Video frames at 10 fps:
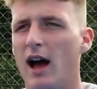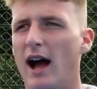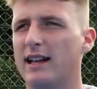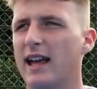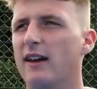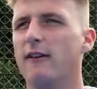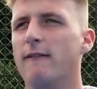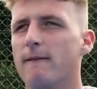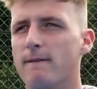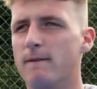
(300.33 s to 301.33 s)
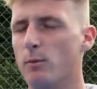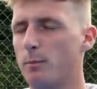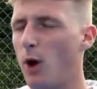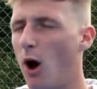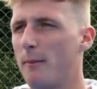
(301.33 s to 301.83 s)
again,
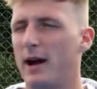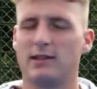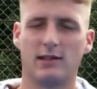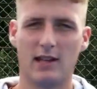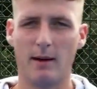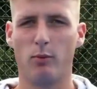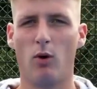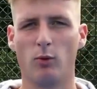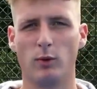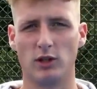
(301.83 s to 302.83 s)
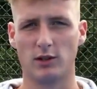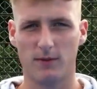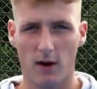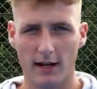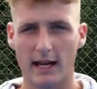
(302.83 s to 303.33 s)
going back to step one, which is
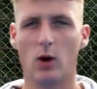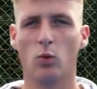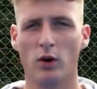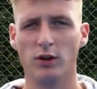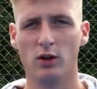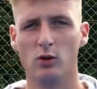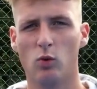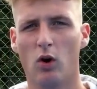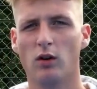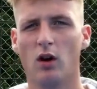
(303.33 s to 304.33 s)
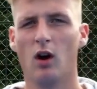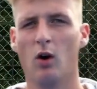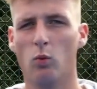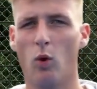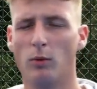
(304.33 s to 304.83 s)
finding out what you want.
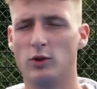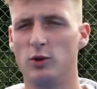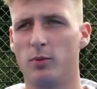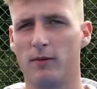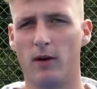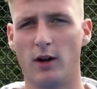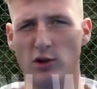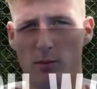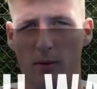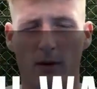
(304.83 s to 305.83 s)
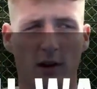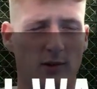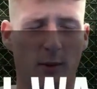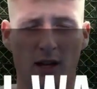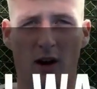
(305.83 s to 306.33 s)
What would you prefer? Do you prefer
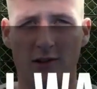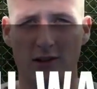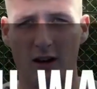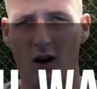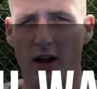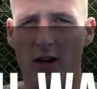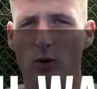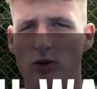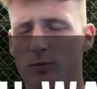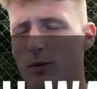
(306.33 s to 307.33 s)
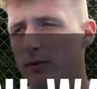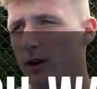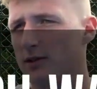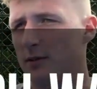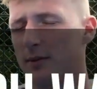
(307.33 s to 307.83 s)
something nice and light, or do you
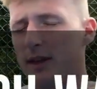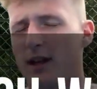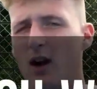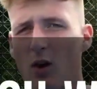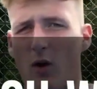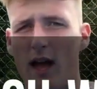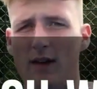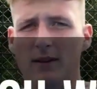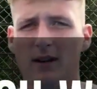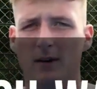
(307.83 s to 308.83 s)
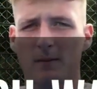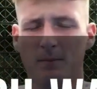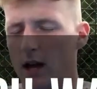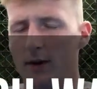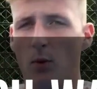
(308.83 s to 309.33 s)
prefer something a lot heavier?
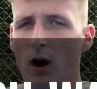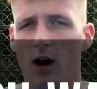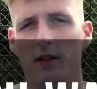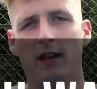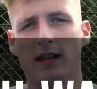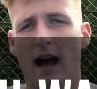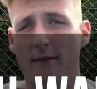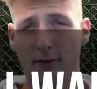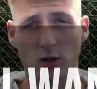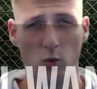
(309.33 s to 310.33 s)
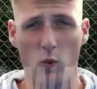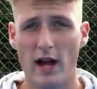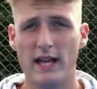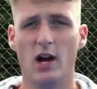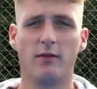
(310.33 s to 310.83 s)
FYI, the average
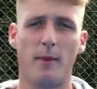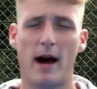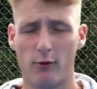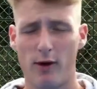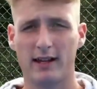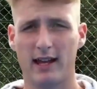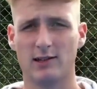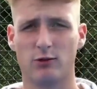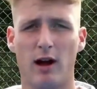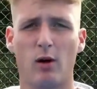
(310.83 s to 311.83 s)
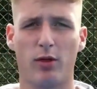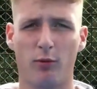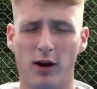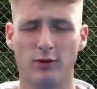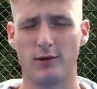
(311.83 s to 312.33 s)
weight of a paddle racket is around
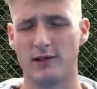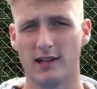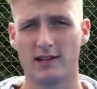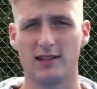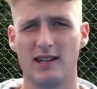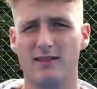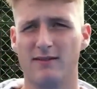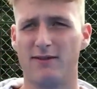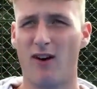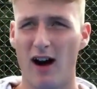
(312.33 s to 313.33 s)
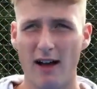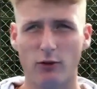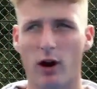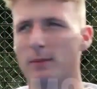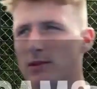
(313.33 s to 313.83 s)

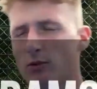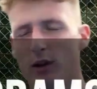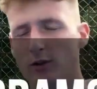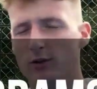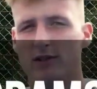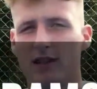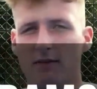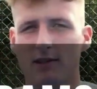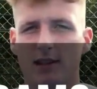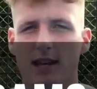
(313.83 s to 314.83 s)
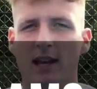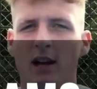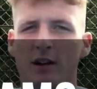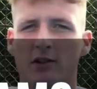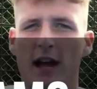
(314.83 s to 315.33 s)
365 grams, 370.
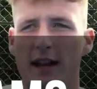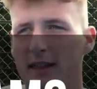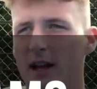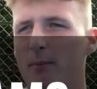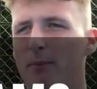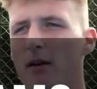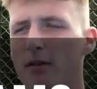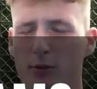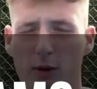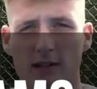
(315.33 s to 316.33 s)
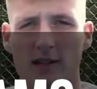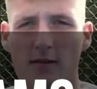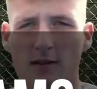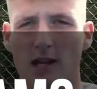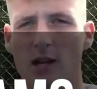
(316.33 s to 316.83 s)
So anything above
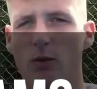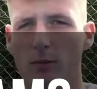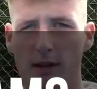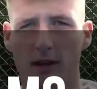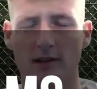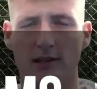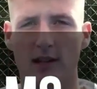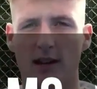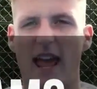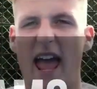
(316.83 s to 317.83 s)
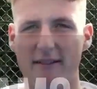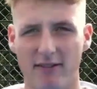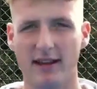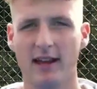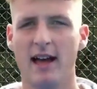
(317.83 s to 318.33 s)
370 would be considered
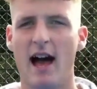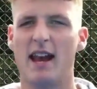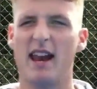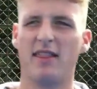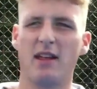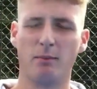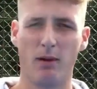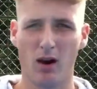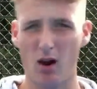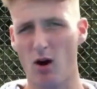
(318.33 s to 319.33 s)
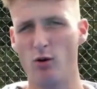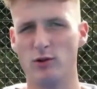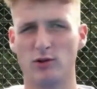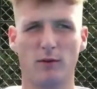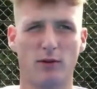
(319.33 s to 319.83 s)
heavy, and anything
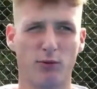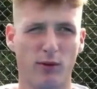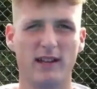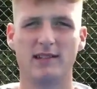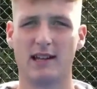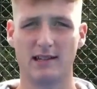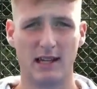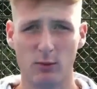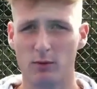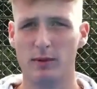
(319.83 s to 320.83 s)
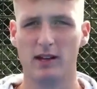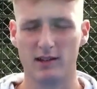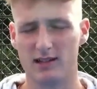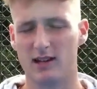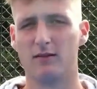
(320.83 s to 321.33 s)
below sort of 360 would be
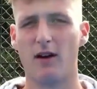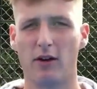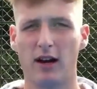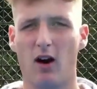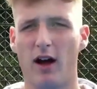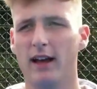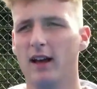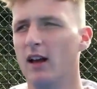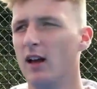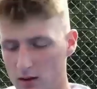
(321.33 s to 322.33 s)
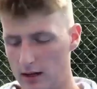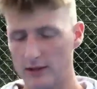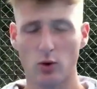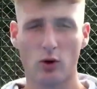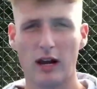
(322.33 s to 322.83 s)
considered very light.
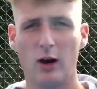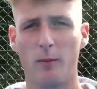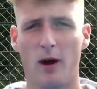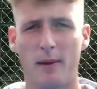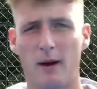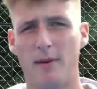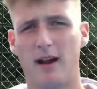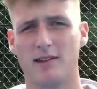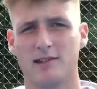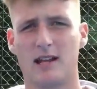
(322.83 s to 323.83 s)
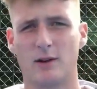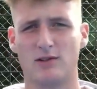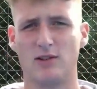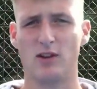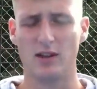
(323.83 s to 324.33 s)
Let's talk a little bit about balance now.
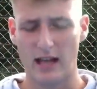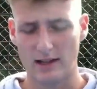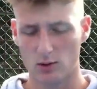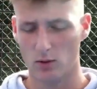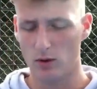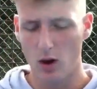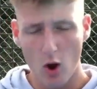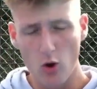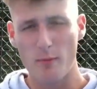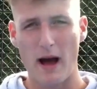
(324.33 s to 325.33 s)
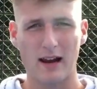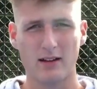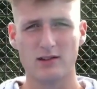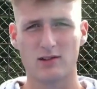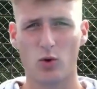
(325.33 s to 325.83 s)
So you can get sort of low
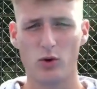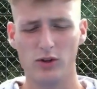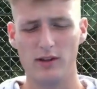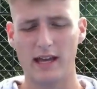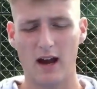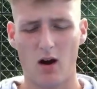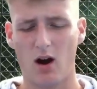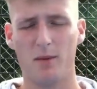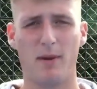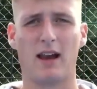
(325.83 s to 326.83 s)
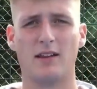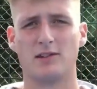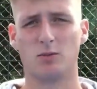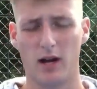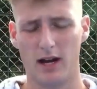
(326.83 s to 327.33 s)
balance, or you can get high
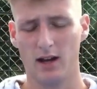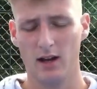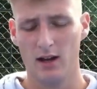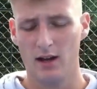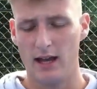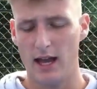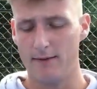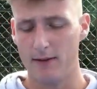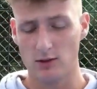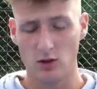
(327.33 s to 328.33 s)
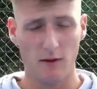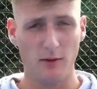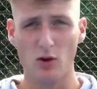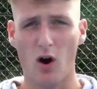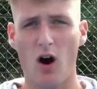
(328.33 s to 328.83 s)
balance, where
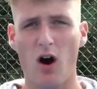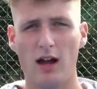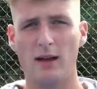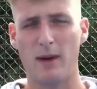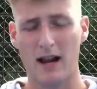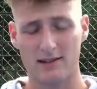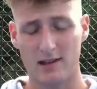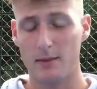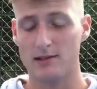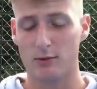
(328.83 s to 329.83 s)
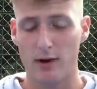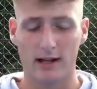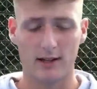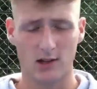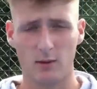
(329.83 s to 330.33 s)
if you've got a high balance, that means the
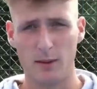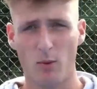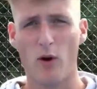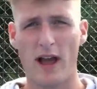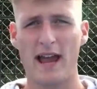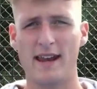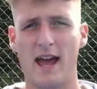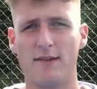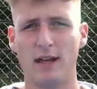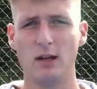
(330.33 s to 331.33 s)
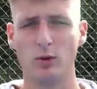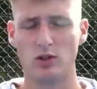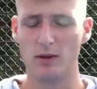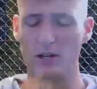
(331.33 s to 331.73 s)
racket's going to be more head heavy, which